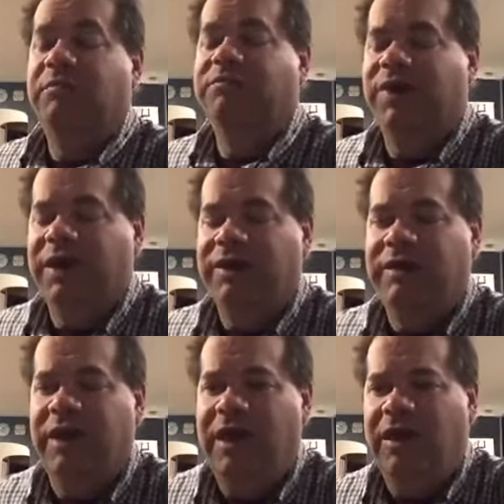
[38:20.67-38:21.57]

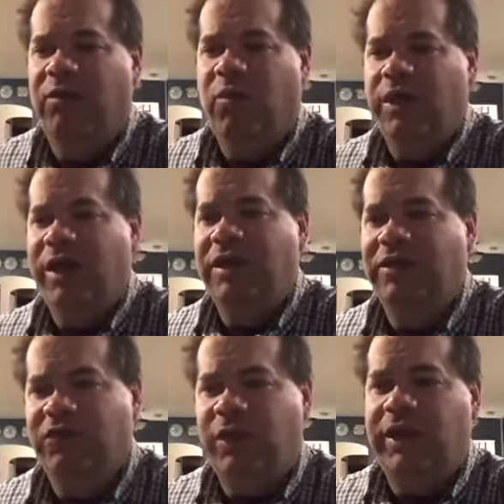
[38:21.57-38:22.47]
But uh, one night
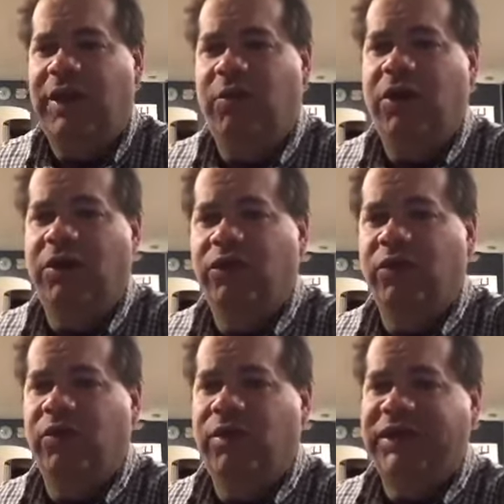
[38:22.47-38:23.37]
this week, I will go
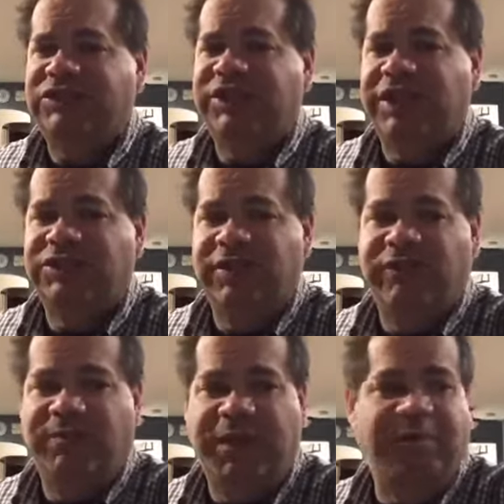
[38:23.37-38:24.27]
through each section of
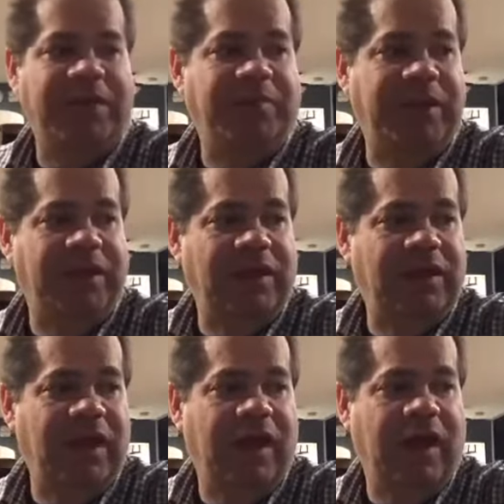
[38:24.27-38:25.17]
the
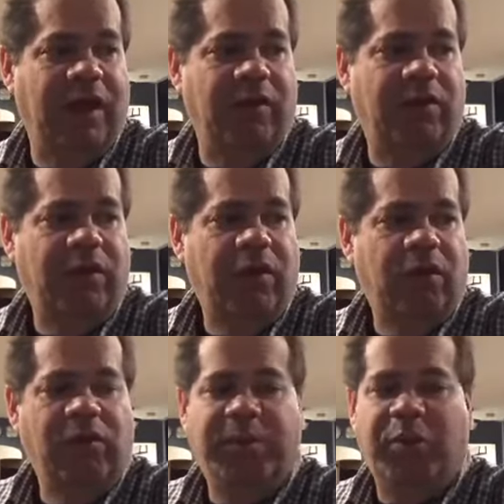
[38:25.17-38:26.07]
PPP uh,
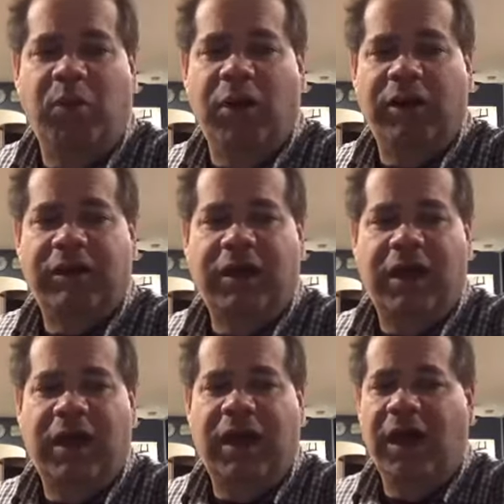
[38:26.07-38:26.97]
report
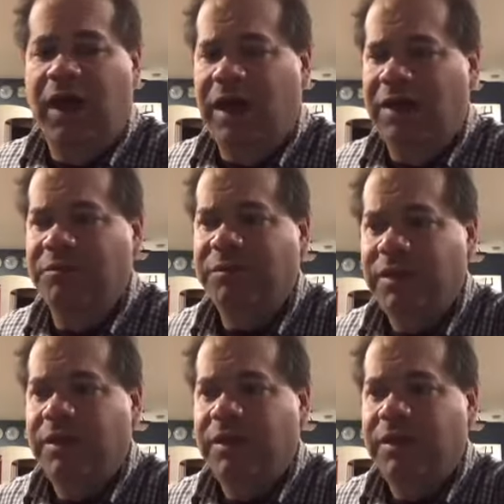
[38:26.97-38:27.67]
um,